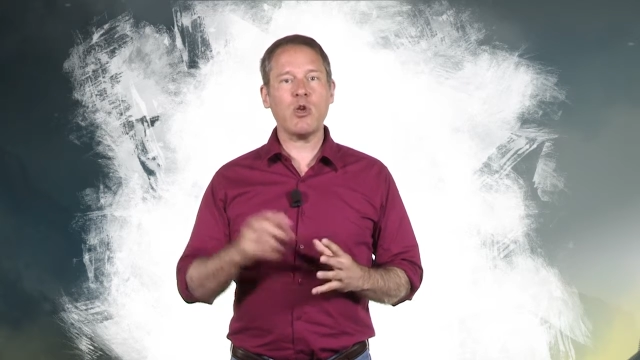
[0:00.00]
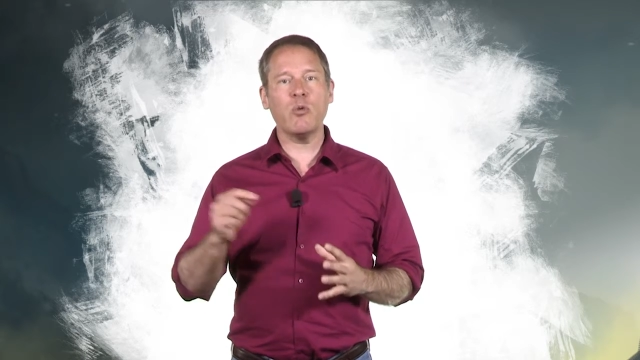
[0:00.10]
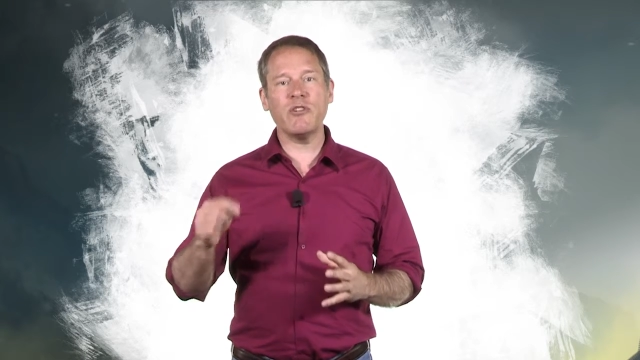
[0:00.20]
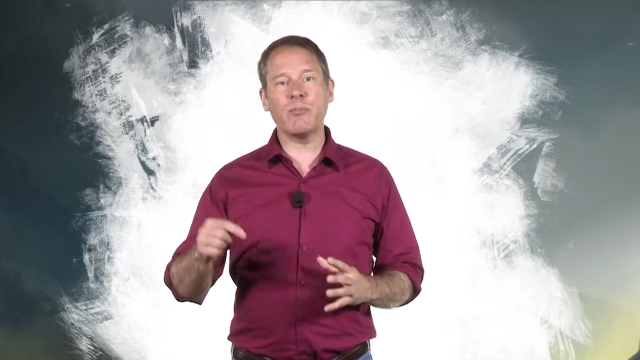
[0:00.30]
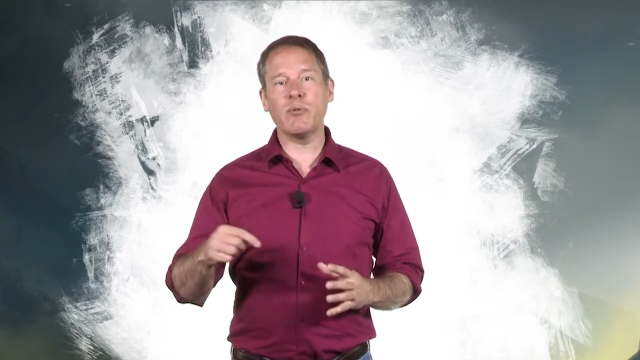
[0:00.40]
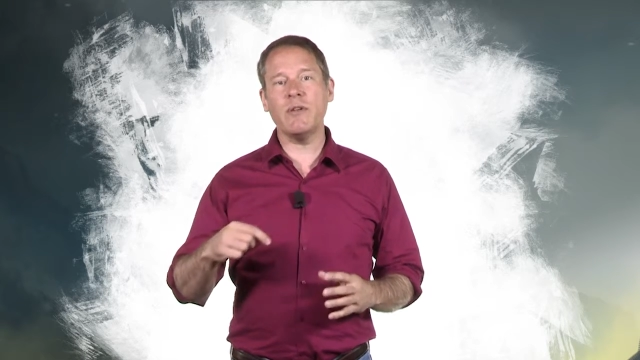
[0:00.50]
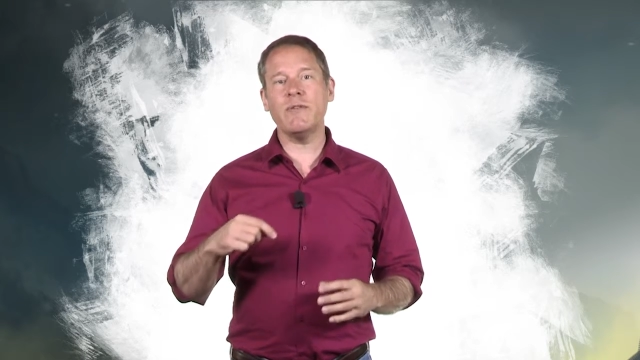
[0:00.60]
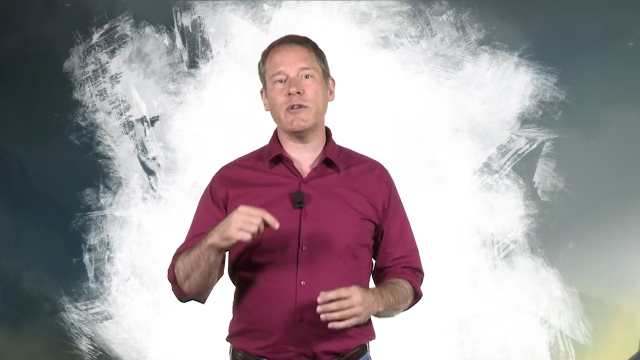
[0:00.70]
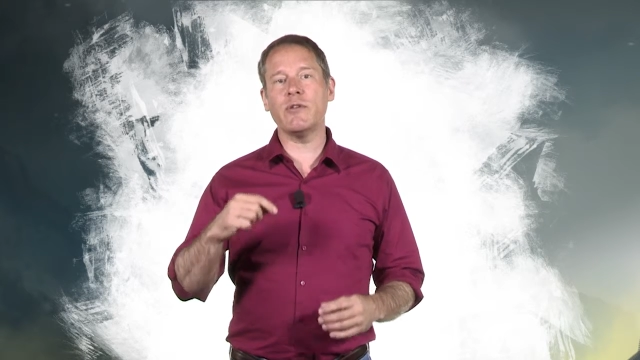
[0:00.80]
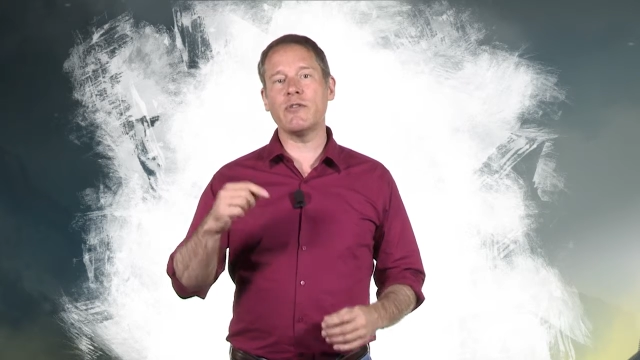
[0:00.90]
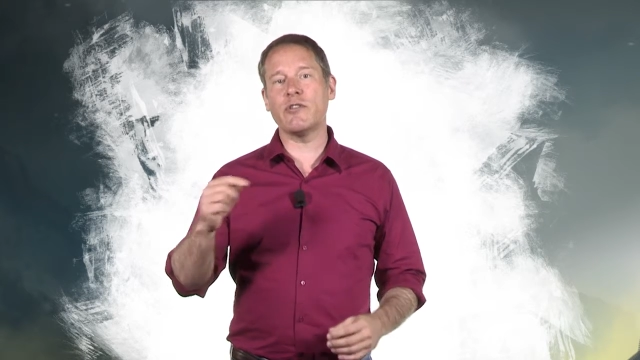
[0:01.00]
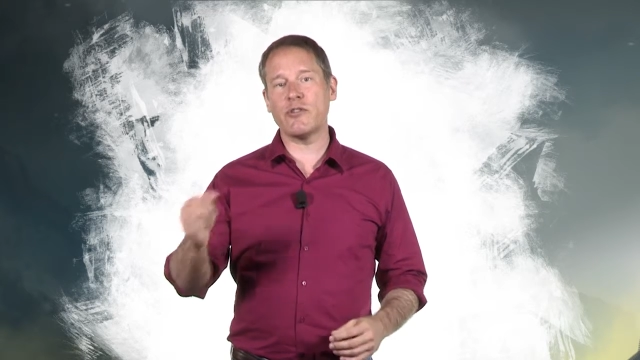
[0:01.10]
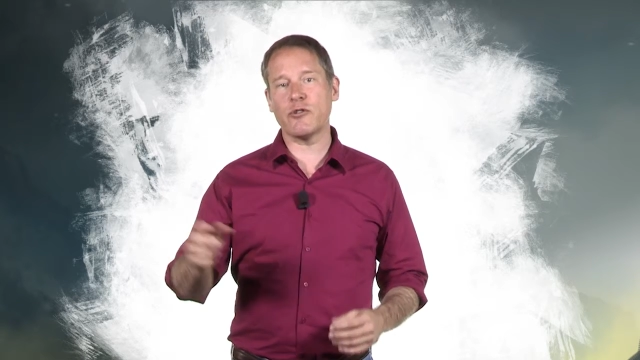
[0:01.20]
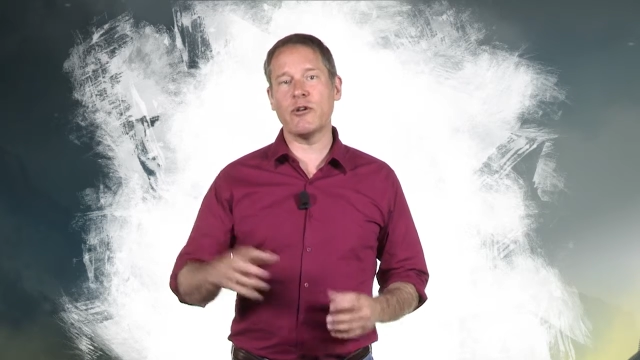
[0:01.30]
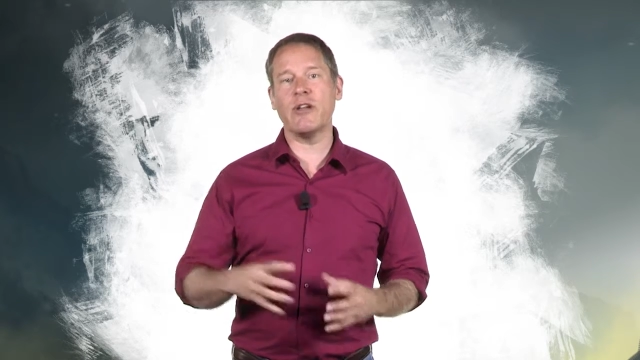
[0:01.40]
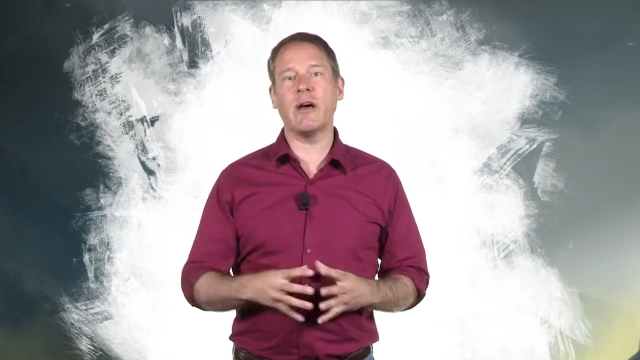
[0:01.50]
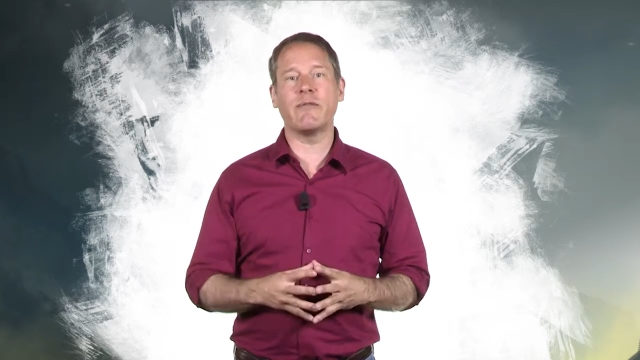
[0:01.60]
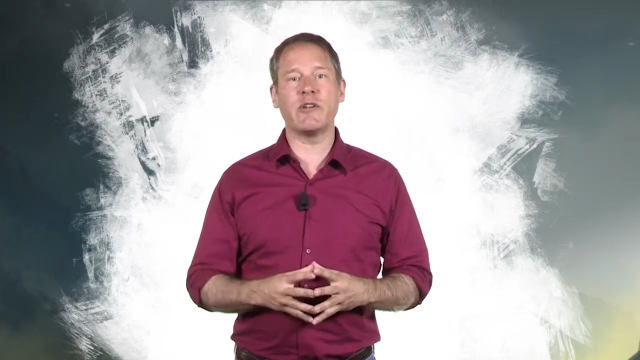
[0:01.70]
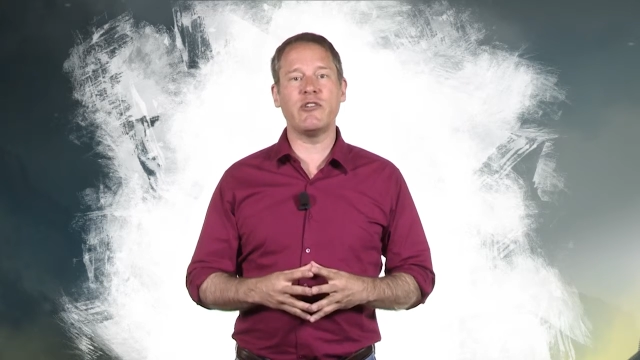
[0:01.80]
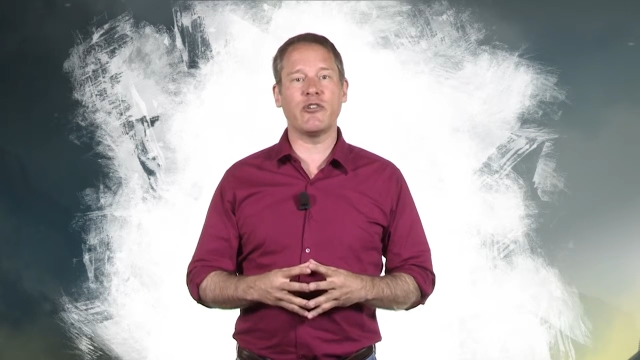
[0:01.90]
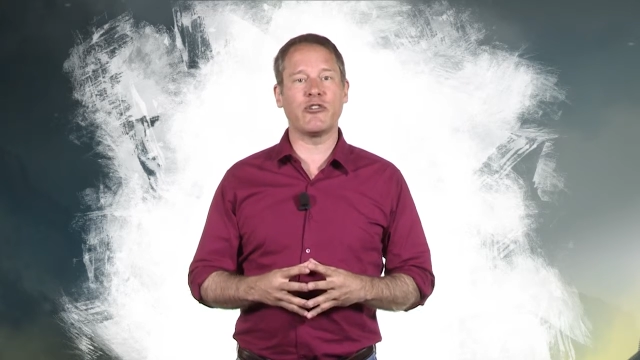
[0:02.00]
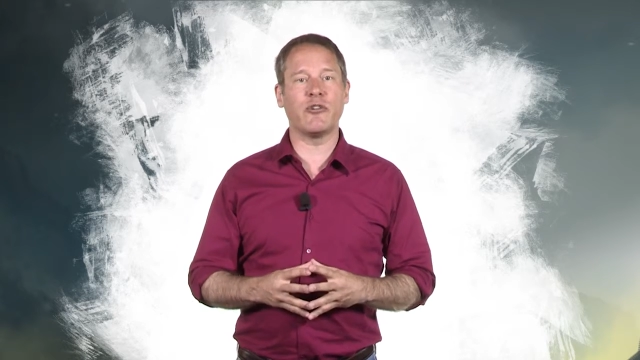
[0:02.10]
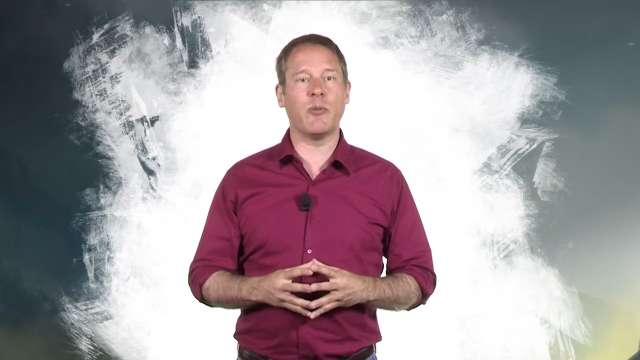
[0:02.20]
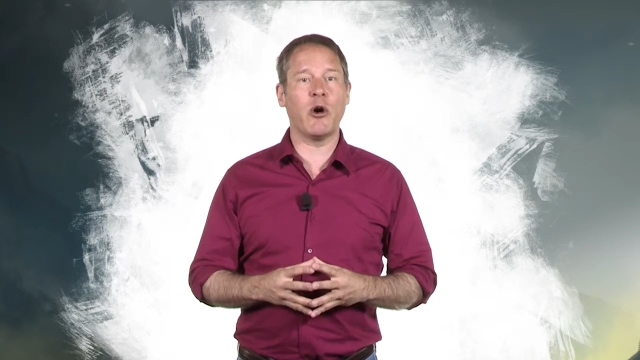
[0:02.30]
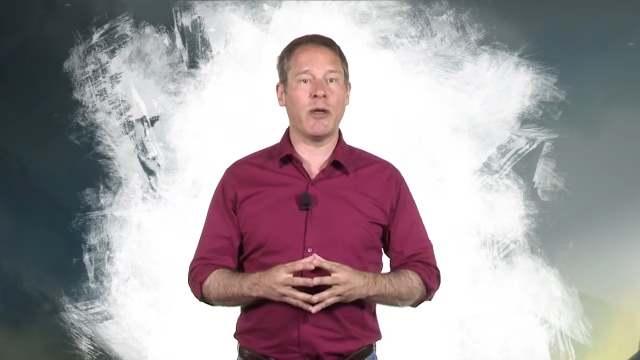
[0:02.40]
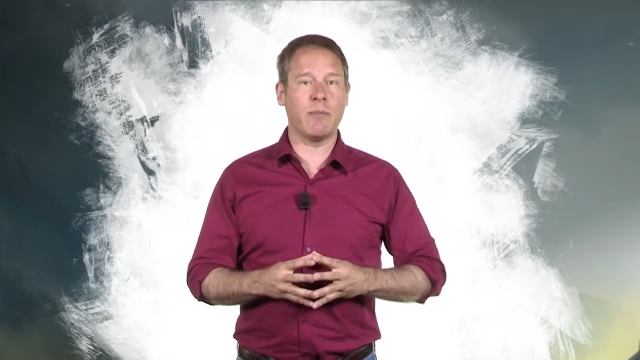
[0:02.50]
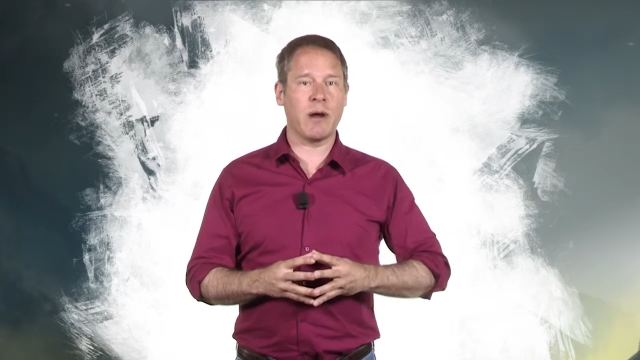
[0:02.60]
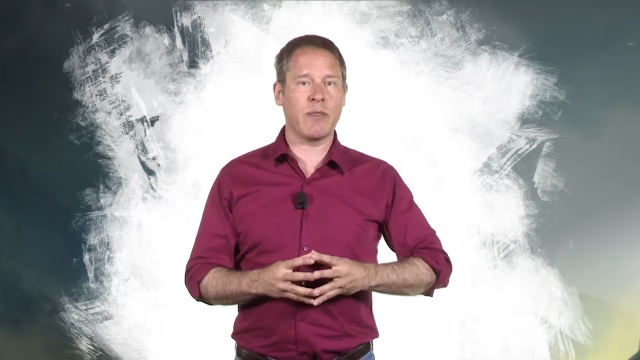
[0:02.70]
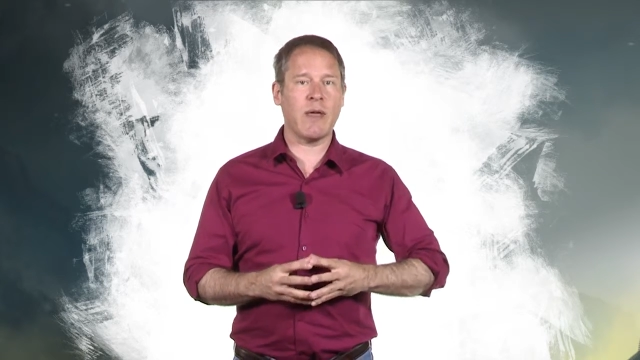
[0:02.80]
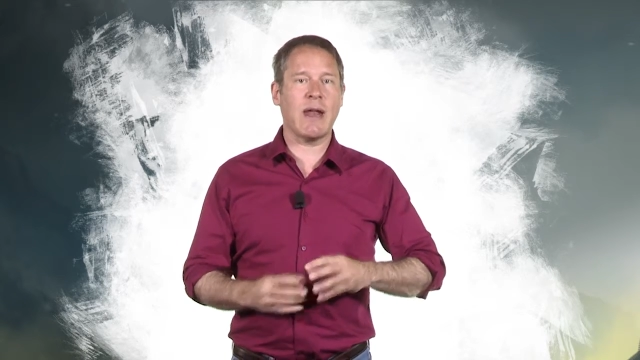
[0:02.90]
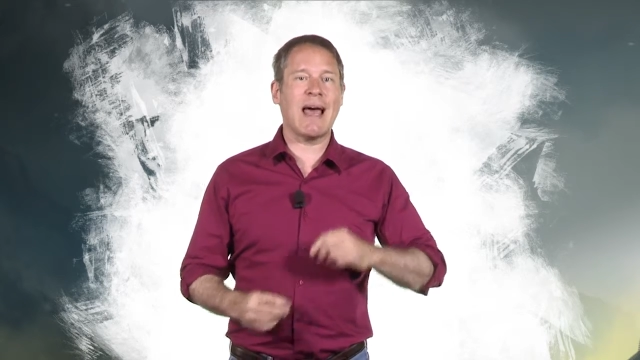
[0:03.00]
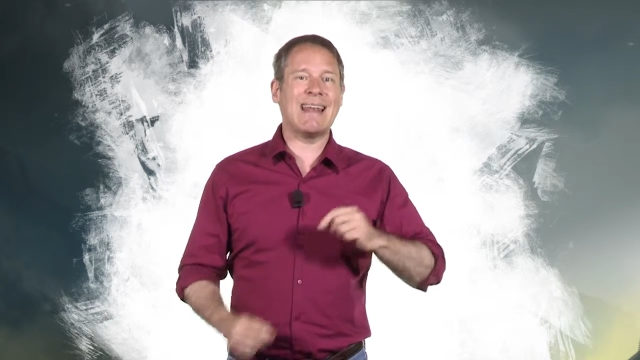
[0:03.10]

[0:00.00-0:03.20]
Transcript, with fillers: which previews the story of Grisostomo and Marcela.